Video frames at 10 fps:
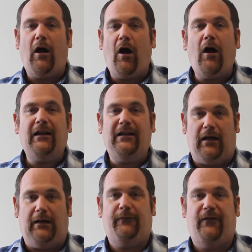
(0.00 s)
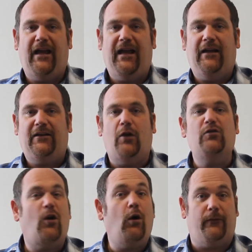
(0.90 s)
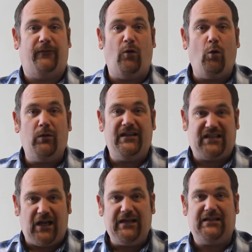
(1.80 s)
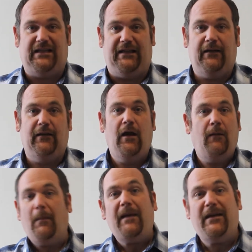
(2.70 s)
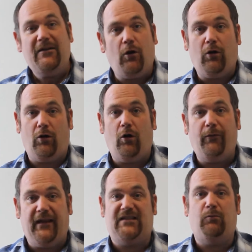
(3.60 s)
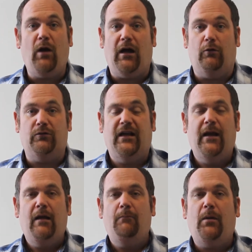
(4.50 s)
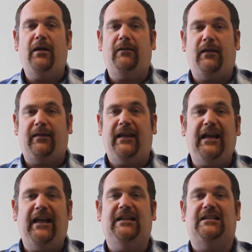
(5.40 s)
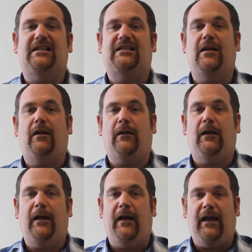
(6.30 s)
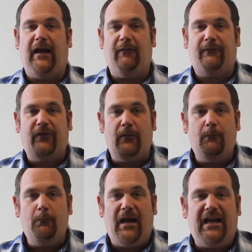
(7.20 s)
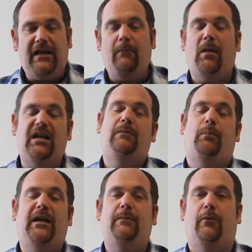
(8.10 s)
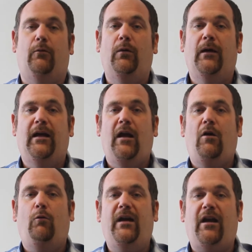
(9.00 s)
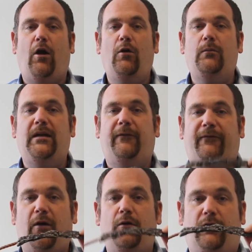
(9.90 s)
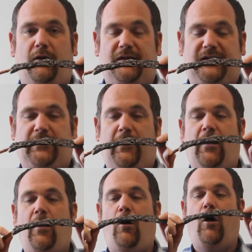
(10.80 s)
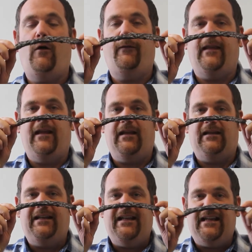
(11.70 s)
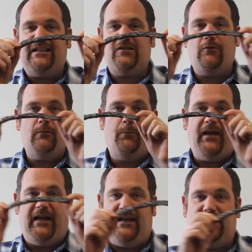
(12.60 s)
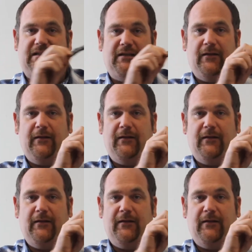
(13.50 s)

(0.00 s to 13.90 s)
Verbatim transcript: our life goes on for all eternity. Maybe not on this world, but the thing is, is that for many, many people, we only focus on the little bit,